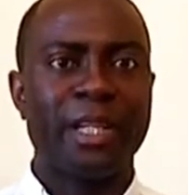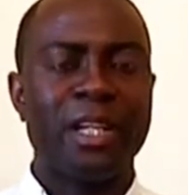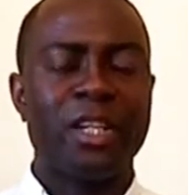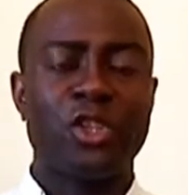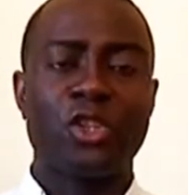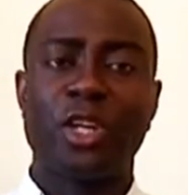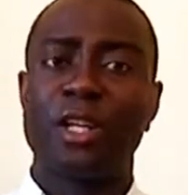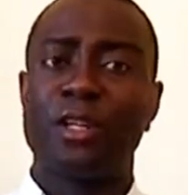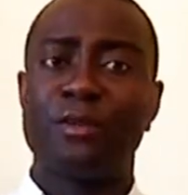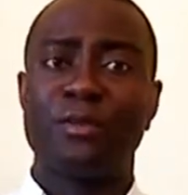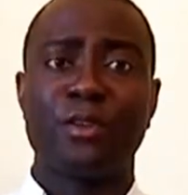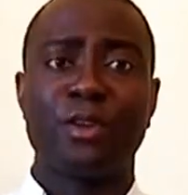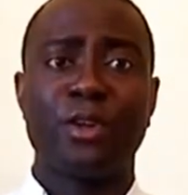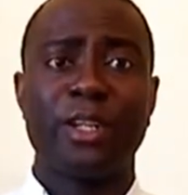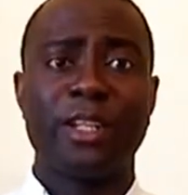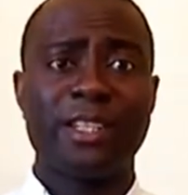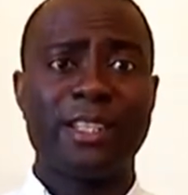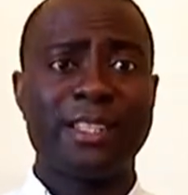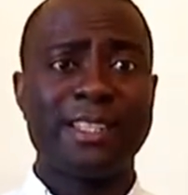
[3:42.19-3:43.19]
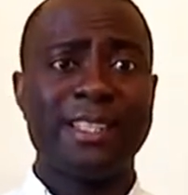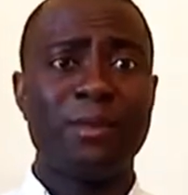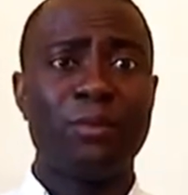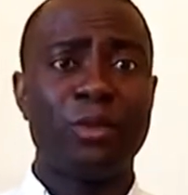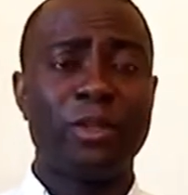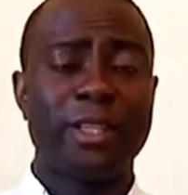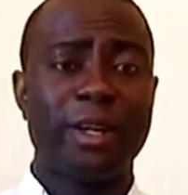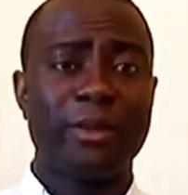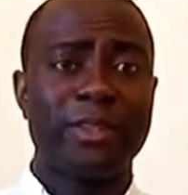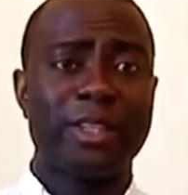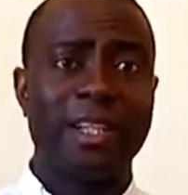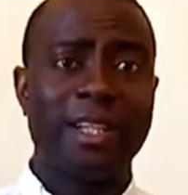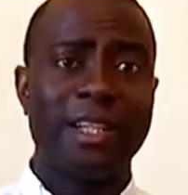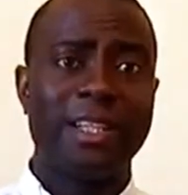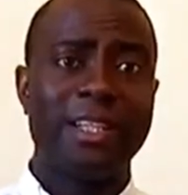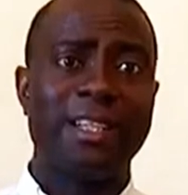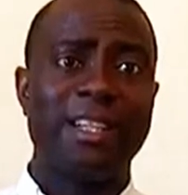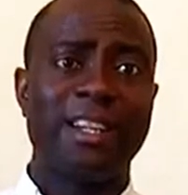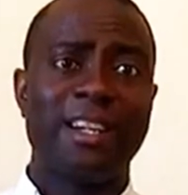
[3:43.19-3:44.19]
Child of God, a team without a
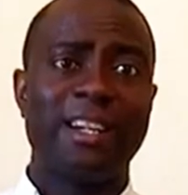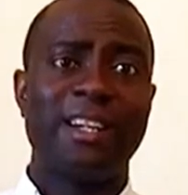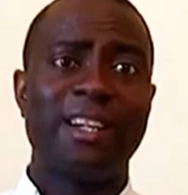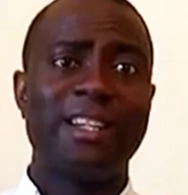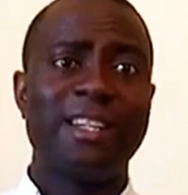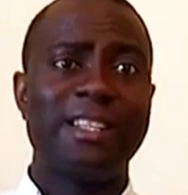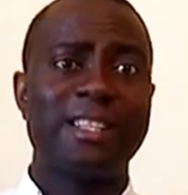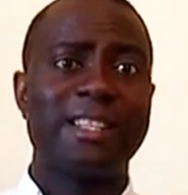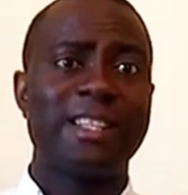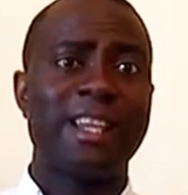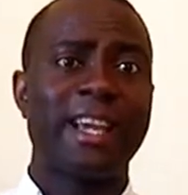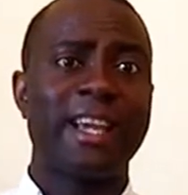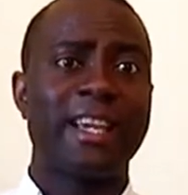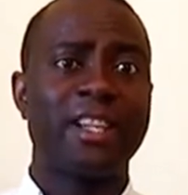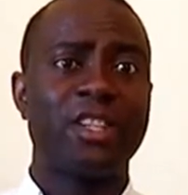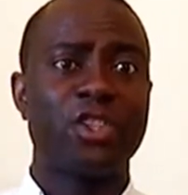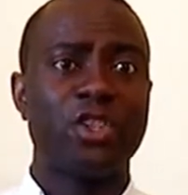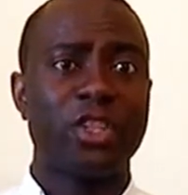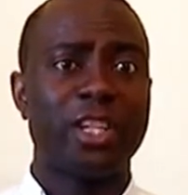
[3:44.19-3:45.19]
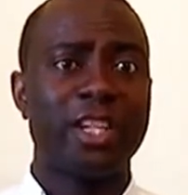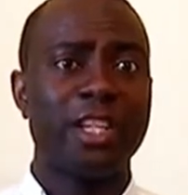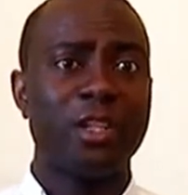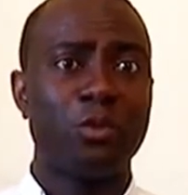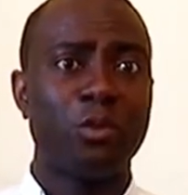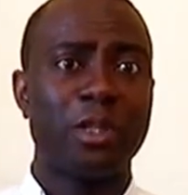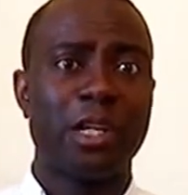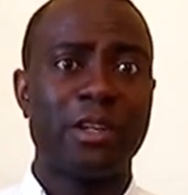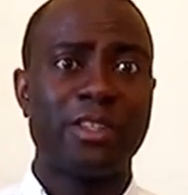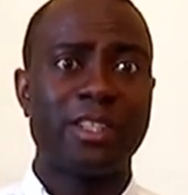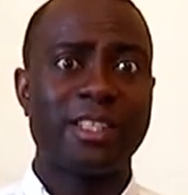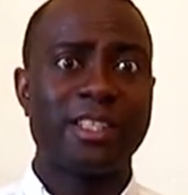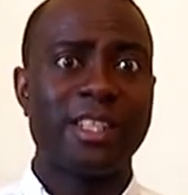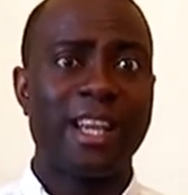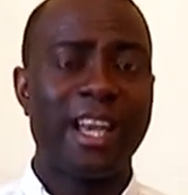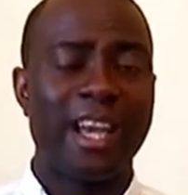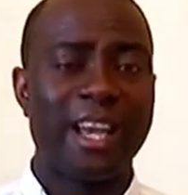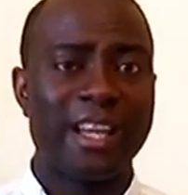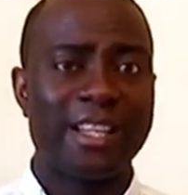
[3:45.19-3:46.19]
leader is like a chicken without its
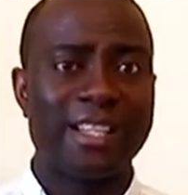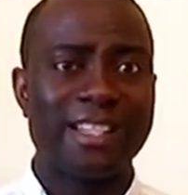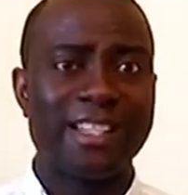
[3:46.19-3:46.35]
head.